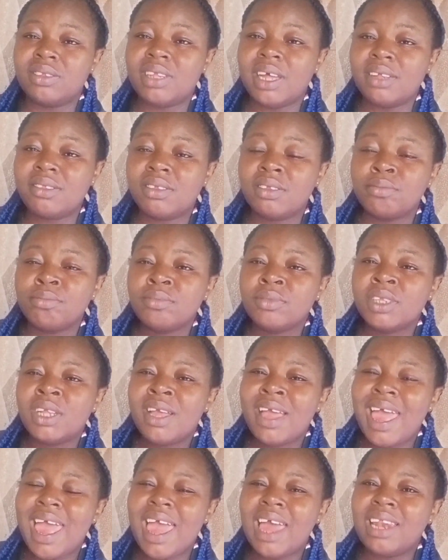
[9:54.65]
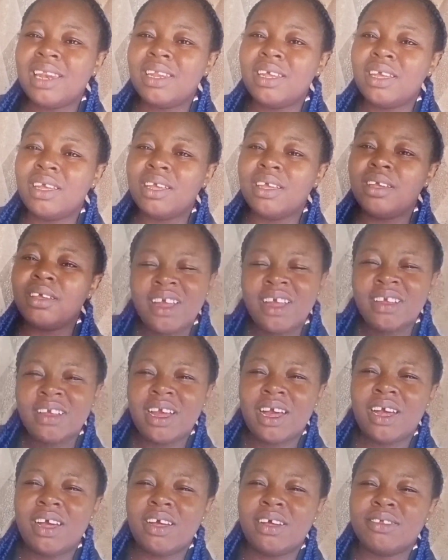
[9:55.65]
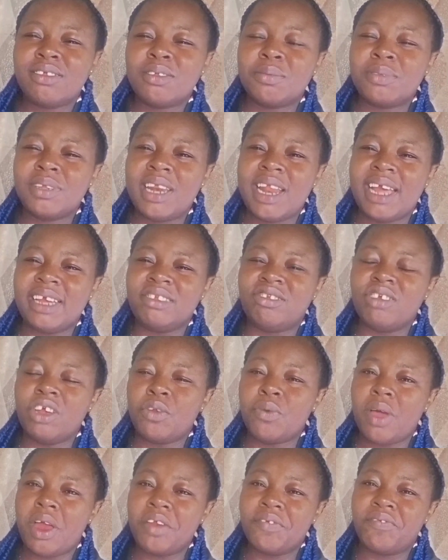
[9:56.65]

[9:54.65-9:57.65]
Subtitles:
That's early, something like January,